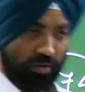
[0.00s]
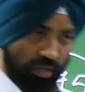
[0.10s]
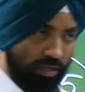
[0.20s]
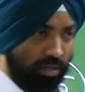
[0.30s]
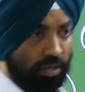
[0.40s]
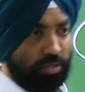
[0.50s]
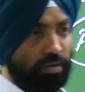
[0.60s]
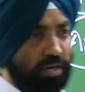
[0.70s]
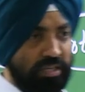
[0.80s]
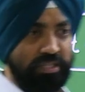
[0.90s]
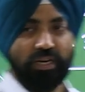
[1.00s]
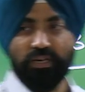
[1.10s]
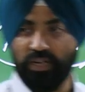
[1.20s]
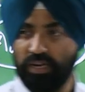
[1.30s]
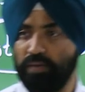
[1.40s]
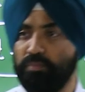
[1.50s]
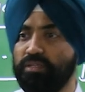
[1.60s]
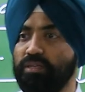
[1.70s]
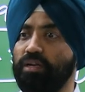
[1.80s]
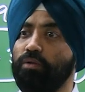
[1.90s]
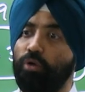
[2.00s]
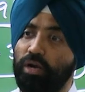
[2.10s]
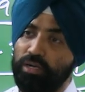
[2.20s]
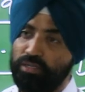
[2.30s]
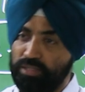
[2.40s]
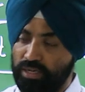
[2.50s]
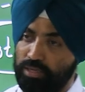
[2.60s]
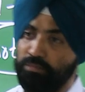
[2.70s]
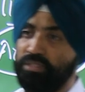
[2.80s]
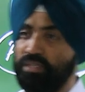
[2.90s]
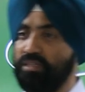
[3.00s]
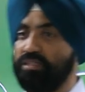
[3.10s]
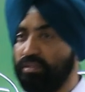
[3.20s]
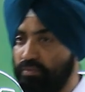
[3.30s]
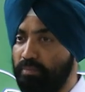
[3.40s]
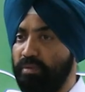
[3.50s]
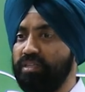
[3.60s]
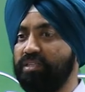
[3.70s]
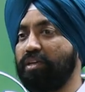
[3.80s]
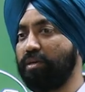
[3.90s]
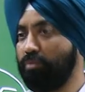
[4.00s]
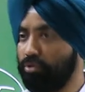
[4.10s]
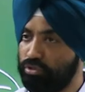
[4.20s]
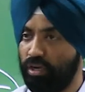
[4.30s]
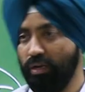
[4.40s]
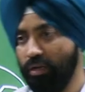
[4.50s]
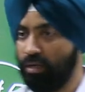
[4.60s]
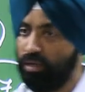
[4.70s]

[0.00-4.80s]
okay. So understand that dimension, under what circumstances we made Sikkim to join